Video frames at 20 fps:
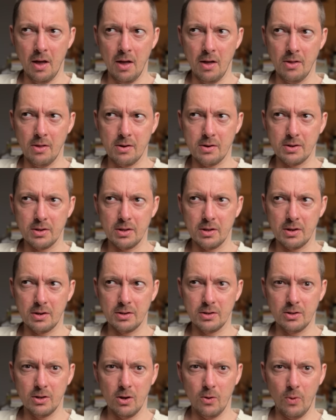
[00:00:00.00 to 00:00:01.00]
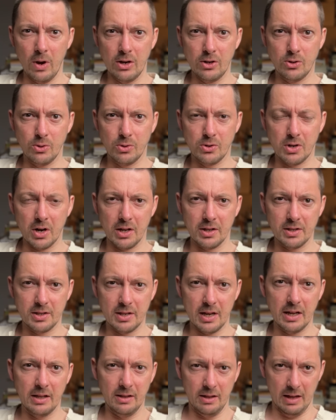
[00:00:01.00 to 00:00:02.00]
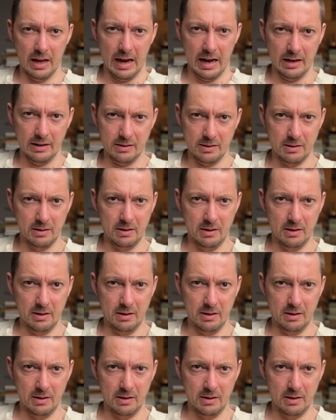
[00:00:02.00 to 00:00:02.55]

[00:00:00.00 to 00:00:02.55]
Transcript: there is no way to transcend that.